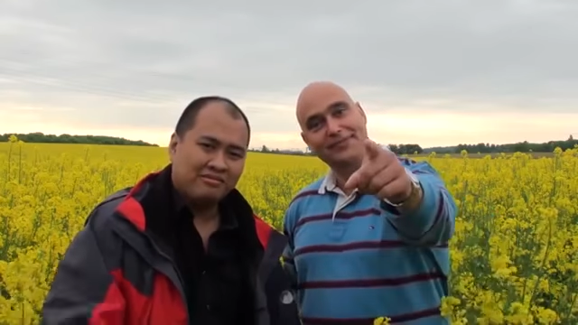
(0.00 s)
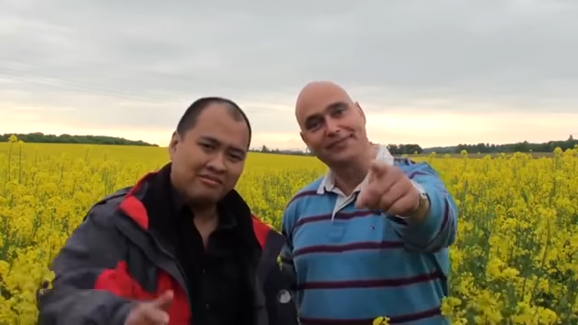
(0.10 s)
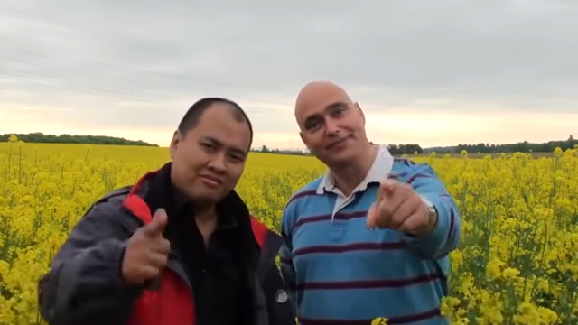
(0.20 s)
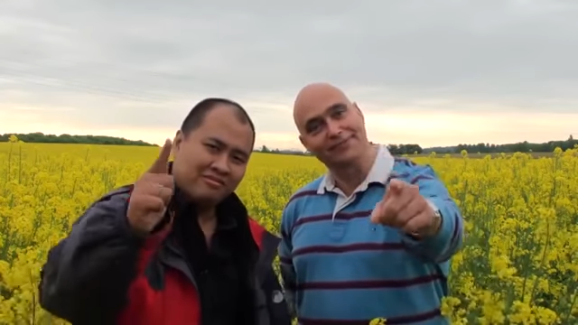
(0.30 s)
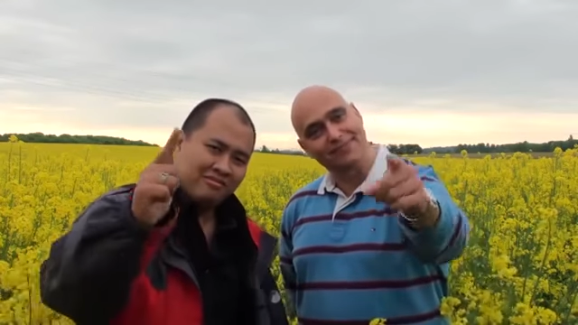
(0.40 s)

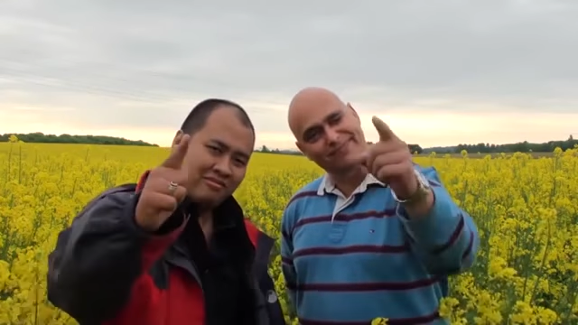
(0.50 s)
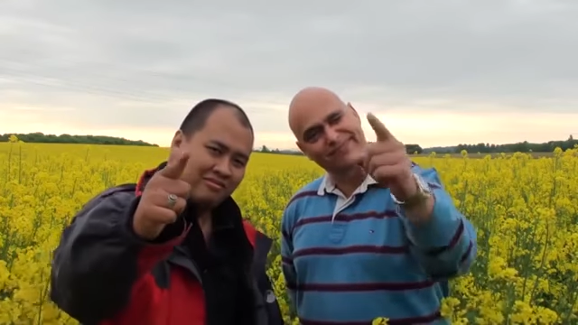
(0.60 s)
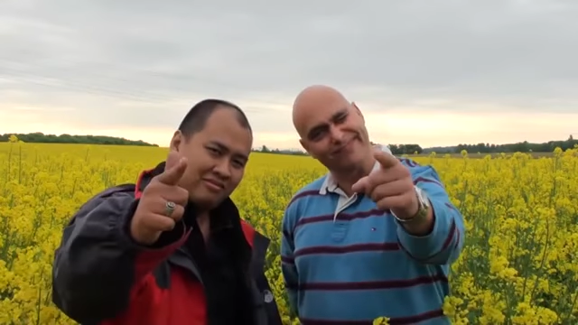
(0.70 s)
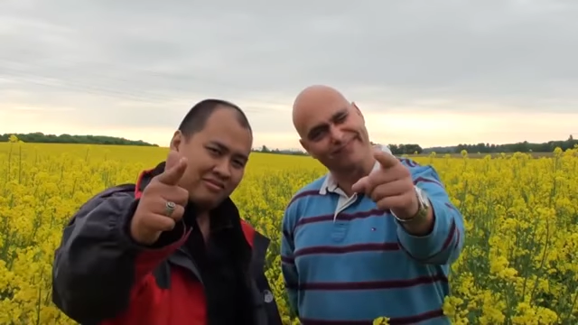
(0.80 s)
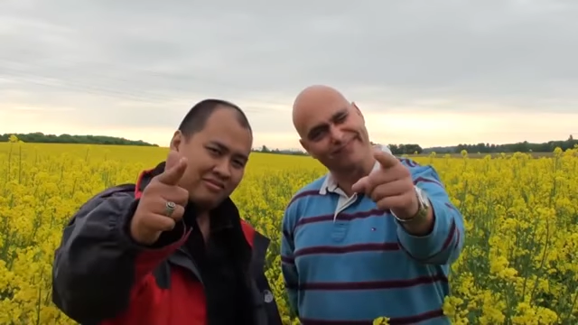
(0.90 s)

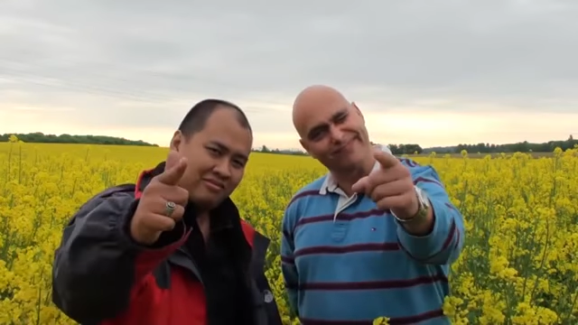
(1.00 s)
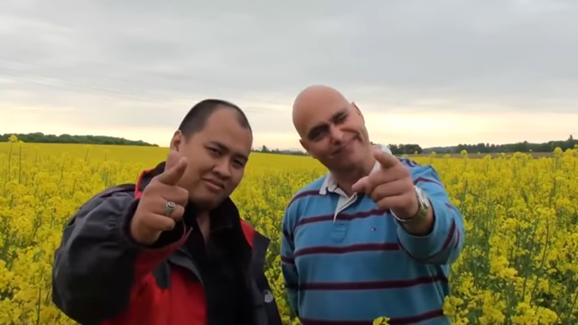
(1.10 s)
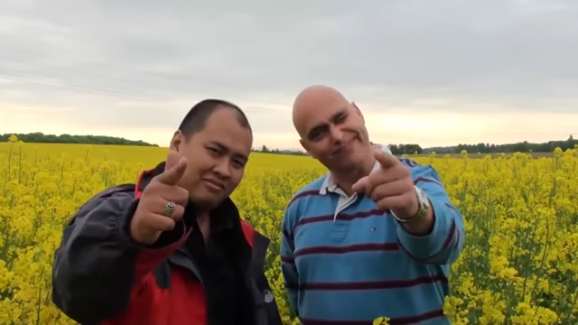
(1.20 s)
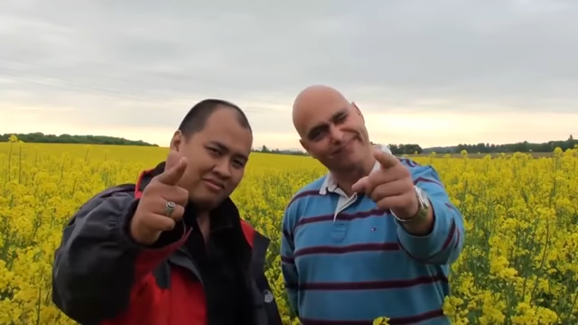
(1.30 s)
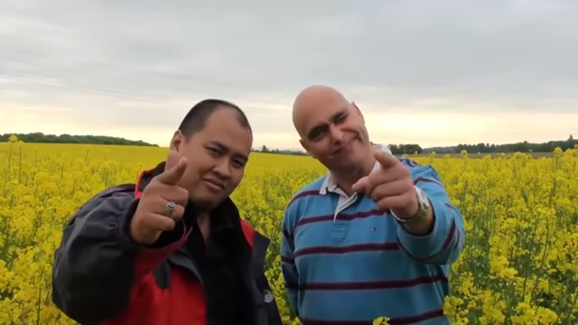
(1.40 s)

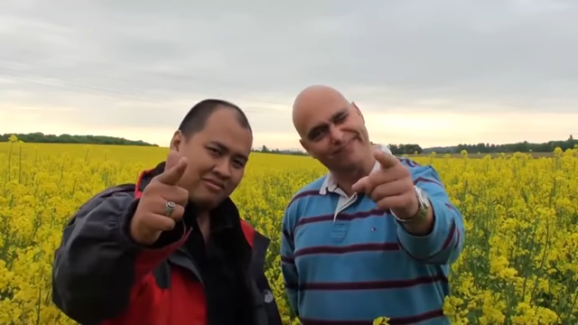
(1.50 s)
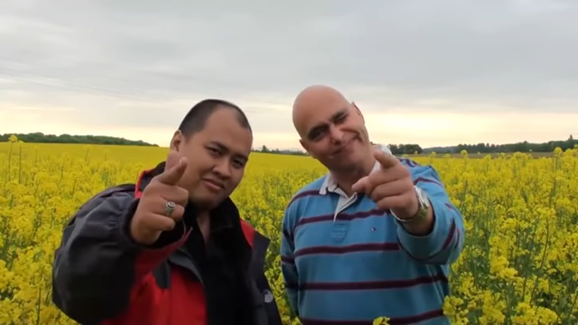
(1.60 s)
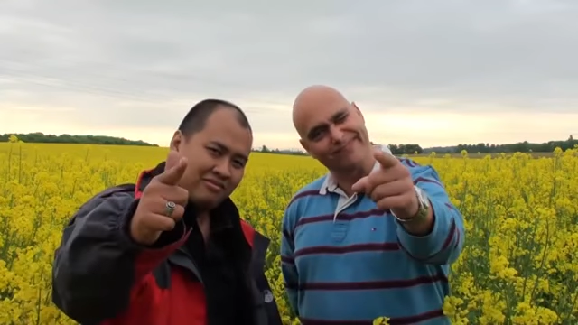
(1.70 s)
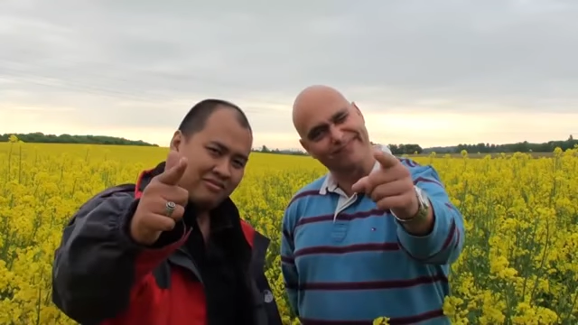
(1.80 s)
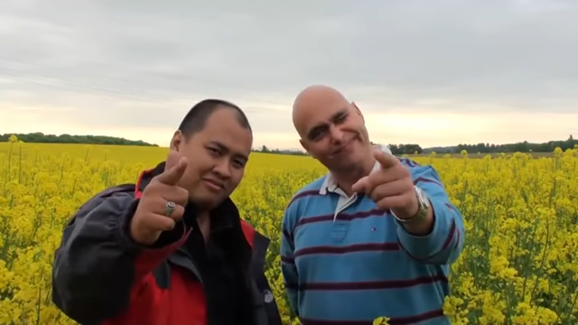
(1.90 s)

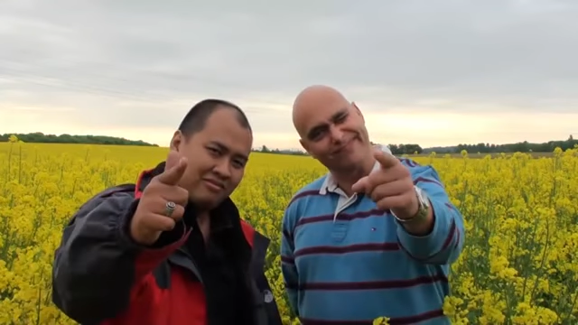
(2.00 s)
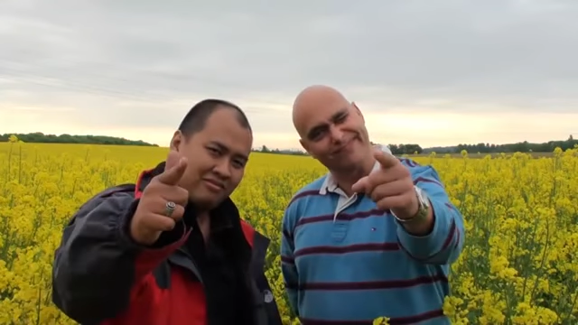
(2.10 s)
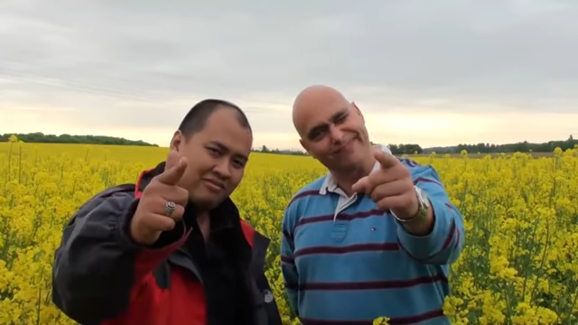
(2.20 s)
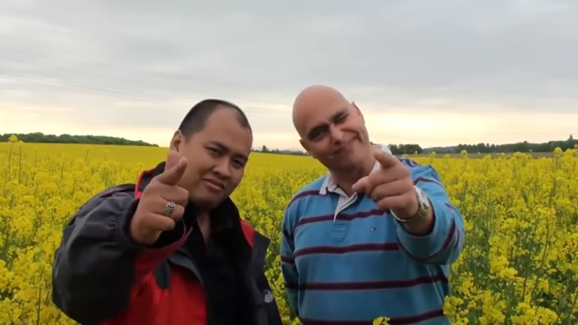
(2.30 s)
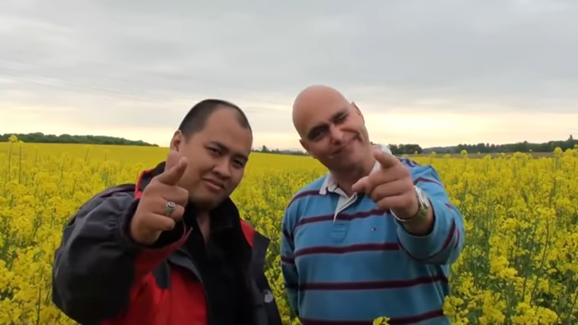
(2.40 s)

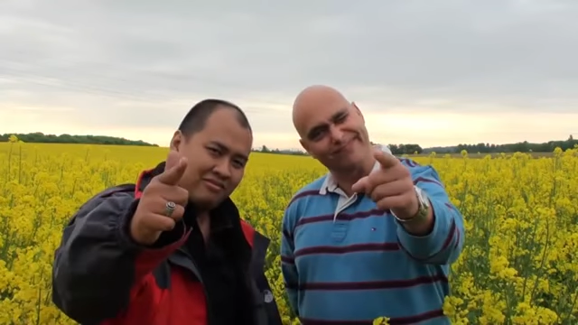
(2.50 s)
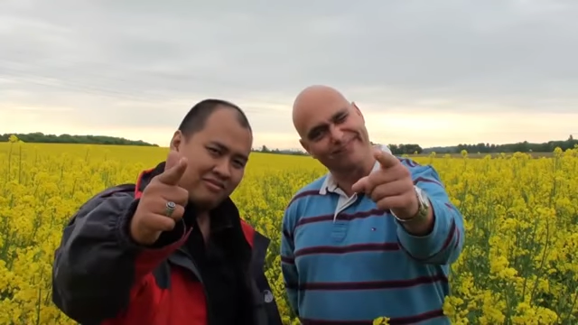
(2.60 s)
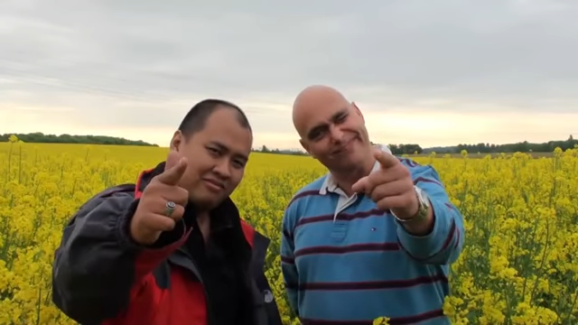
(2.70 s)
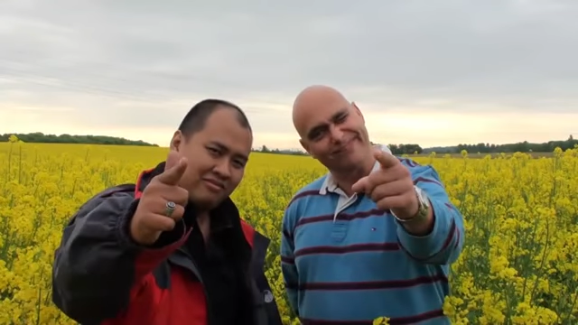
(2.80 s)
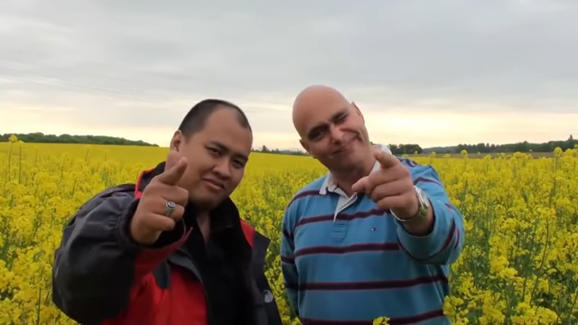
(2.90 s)

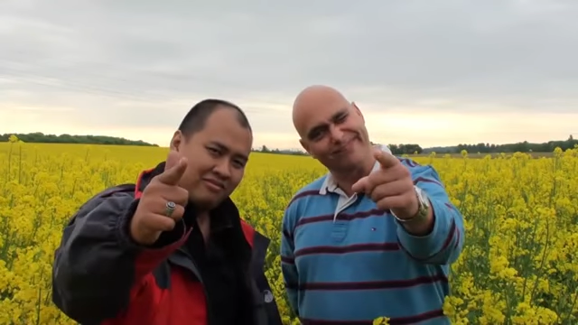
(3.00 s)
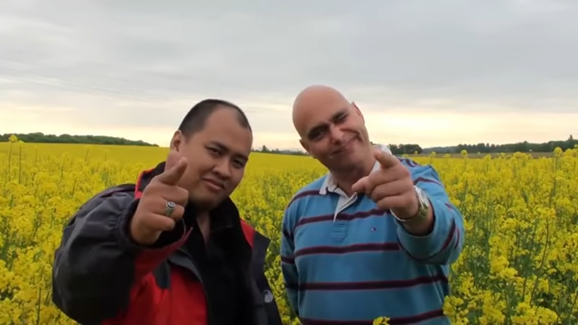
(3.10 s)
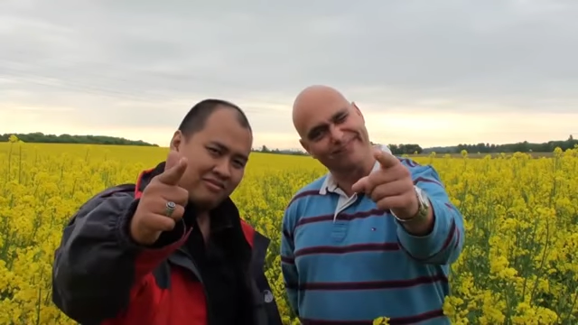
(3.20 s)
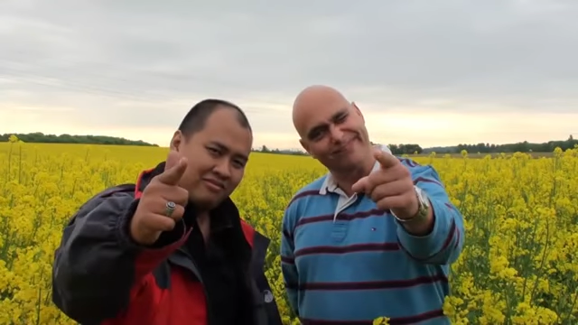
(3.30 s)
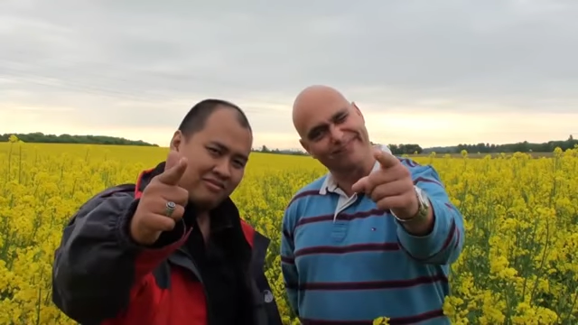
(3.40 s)

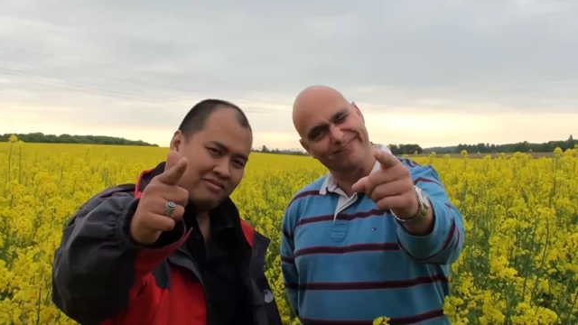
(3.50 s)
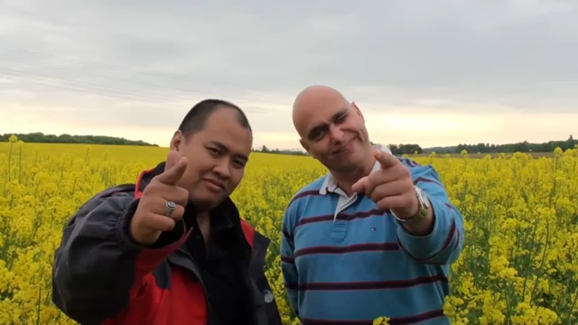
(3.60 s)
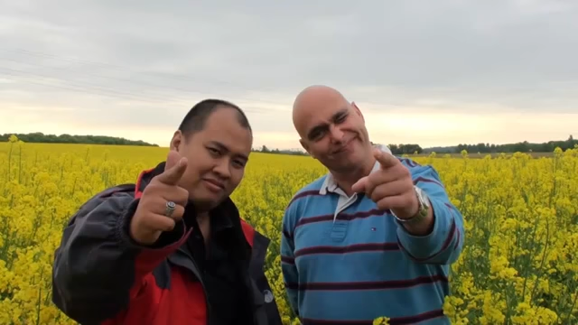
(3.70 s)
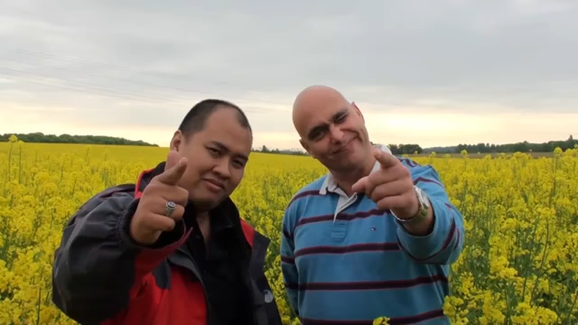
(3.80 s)
(silence)